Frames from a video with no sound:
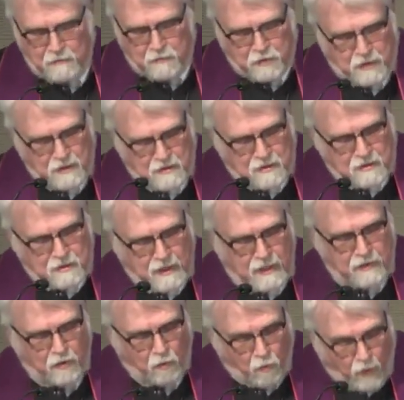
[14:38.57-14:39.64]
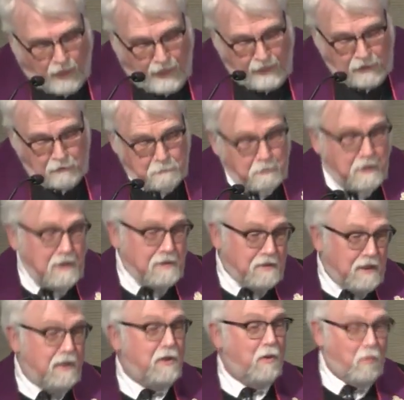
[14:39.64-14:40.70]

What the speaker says: of Jesus and the wild beasts and